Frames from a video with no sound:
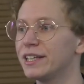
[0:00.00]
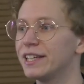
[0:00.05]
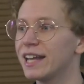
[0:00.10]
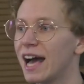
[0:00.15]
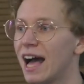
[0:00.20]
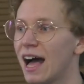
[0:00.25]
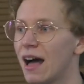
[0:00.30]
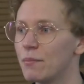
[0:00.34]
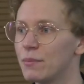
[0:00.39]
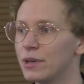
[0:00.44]

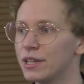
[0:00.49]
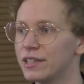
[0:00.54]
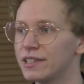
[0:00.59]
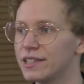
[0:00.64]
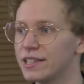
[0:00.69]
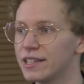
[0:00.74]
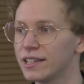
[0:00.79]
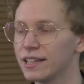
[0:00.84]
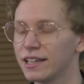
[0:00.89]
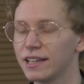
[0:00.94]

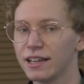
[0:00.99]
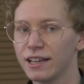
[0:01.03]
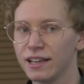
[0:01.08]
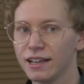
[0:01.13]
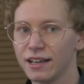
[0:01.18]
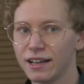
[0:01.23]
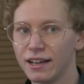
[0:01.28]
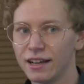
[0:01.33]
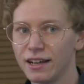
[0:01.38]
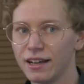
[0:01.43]
inhabit
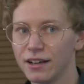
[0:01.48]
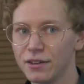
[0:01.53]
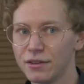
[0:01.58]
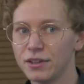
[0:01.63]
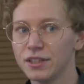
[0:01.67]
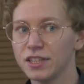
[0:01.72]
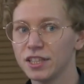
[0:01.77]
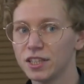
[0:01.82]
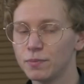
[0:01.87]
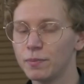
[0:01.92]
uh,
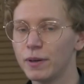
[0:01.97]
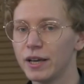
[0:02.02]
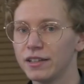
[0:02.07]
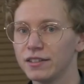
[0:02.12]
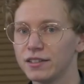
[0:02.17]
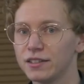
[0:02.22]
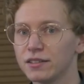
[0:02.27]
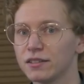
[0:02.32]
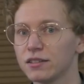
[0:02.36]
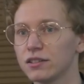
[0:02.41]
this
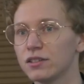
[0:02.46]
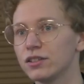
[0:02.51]
space.